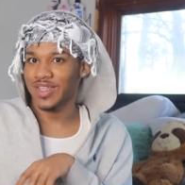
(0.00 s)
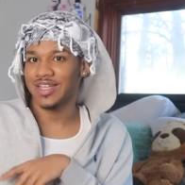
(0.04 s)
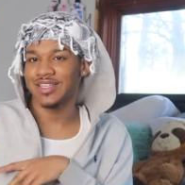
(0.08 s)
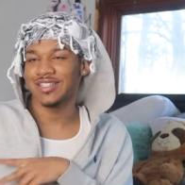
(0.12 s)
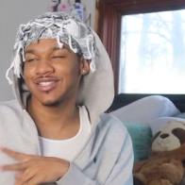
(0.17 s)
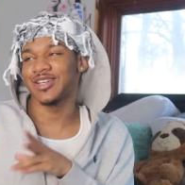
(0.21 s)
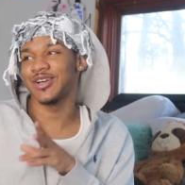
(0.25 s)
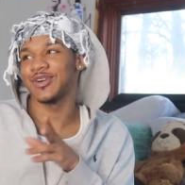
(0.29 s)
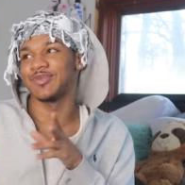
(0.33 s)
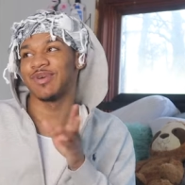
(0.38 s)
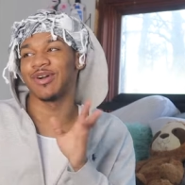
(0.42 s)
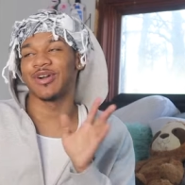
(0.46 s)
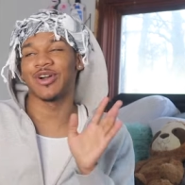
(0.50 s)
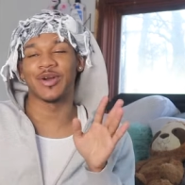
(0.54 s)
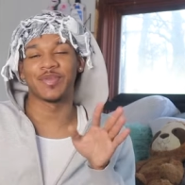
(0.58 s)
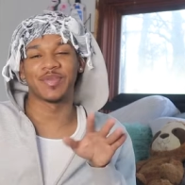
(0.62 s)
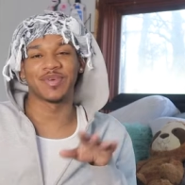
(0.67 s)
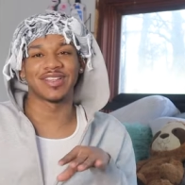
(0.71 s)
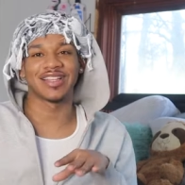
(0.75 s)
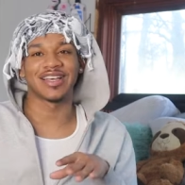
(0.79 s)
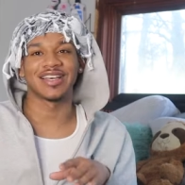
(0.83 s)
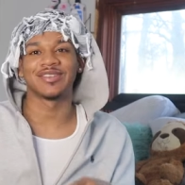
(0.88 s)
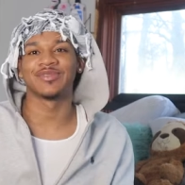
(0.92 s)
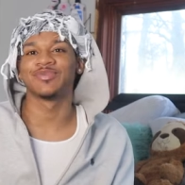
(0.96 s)
So my god
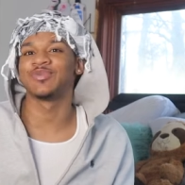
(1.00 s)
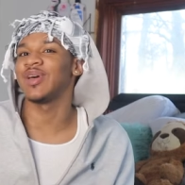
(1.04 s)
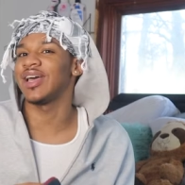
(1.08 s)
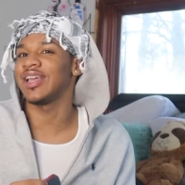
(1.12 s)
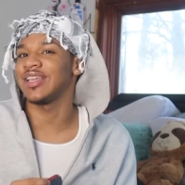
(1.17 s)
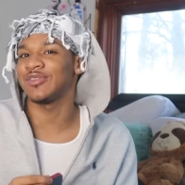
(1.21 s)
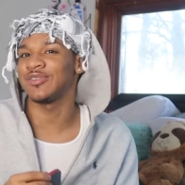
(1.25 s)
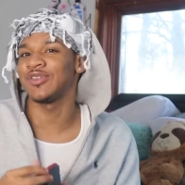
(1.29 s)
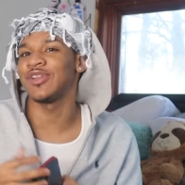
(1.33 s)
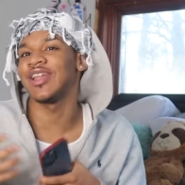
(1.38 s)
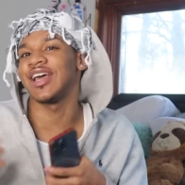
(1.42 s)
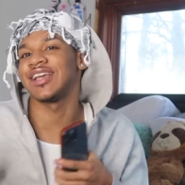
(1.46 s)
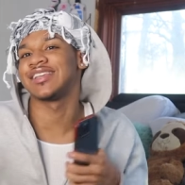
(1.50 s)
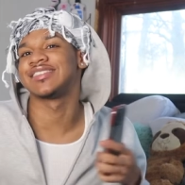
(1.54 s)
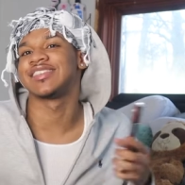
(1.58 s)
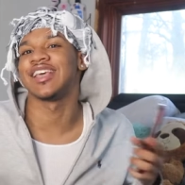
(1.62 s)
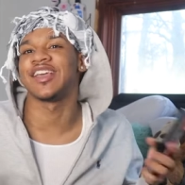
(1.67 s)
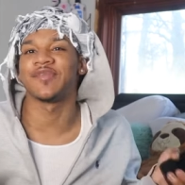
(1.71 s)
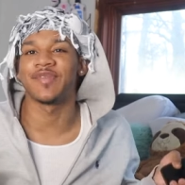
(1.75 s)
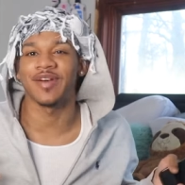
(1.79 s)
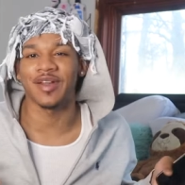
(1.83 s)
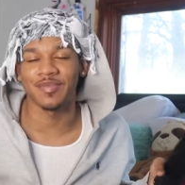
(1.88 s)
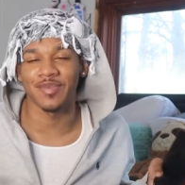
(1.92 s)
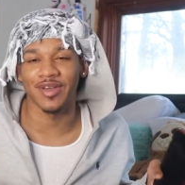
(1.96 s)
brother, like you know, like
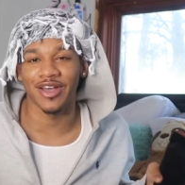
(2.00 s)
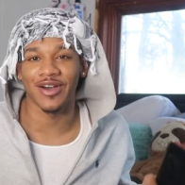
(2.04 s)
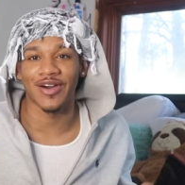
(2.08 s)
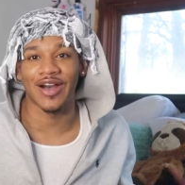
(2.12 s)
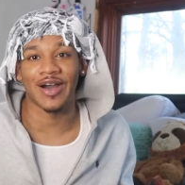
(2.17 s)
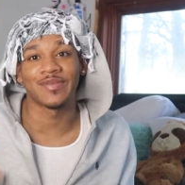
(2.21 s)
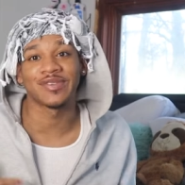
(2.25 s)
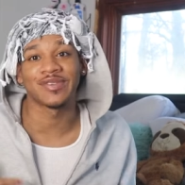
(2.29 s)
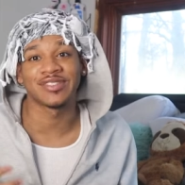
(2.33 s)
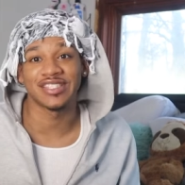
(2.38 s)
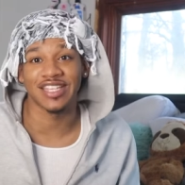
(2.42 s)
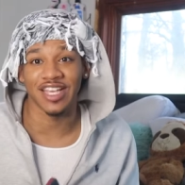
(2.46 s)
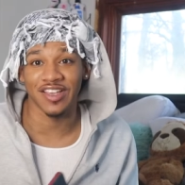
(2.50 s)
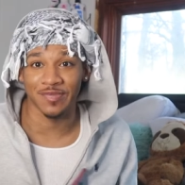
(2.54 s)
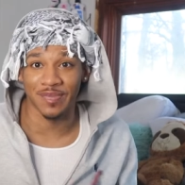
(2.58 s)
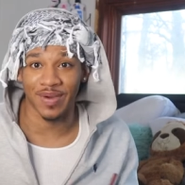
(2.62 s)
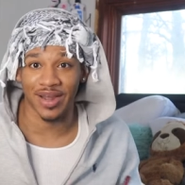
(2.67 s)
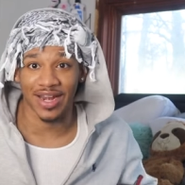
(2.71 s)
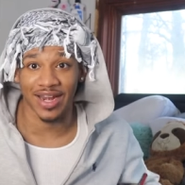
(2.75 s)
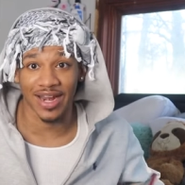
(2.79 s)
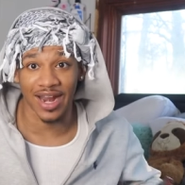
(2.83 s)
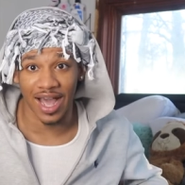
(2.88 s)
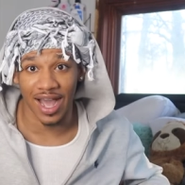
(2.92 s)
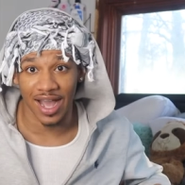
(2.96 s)
saved by the bell. I was saved by
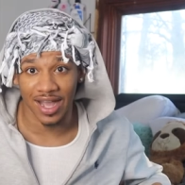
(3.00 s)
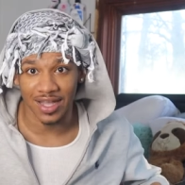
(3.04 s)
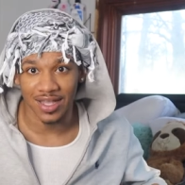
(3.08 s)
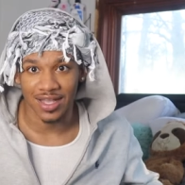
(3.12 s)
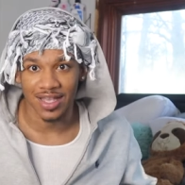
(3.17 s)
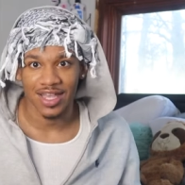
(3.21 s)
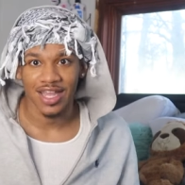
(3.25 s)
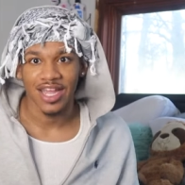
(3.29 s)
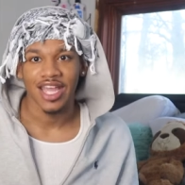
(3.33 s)
the knock.